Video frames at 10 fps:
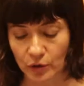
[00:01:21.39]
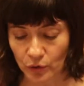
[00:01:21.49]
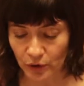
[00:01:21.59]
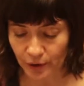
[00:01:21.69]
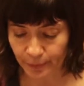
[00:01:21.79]

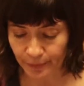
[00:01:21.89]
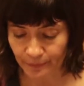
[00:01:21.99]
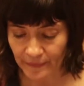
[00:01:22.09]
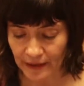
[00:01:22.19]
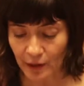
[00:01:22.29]
Europe,
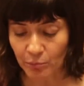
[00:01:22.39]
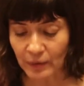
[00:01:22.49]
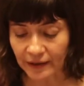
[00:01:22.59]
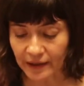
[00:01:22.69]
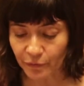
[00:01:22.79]

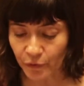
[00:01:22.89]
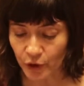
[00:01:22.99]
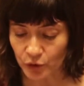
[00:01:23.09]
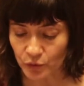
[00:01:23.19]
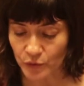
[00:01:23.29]
mainly for
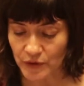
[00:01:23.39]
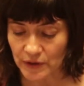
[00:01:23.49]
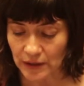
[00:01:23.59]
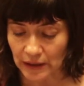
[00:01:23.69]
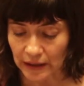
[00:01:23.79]
use